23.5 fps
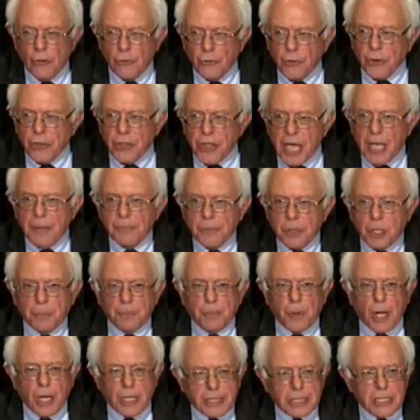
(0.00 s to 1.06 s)
for them to
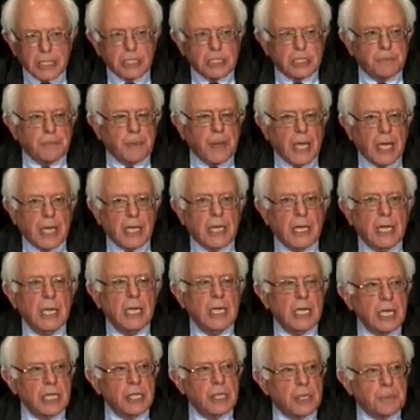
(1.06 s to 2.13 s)
participate
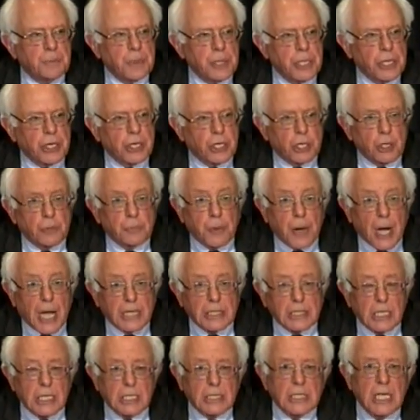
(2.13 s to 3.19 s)
in the political
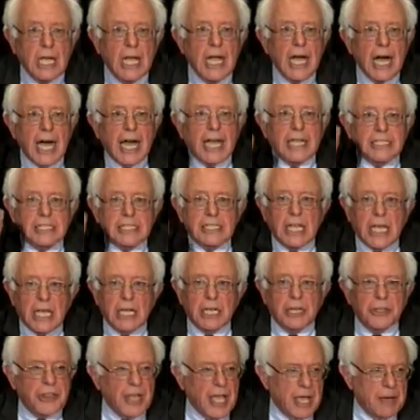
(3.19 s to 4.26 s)
process, I say
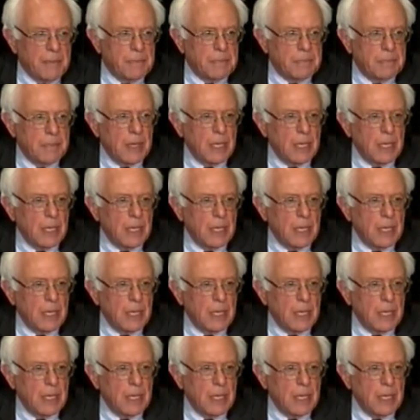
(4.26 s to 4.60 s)
to them,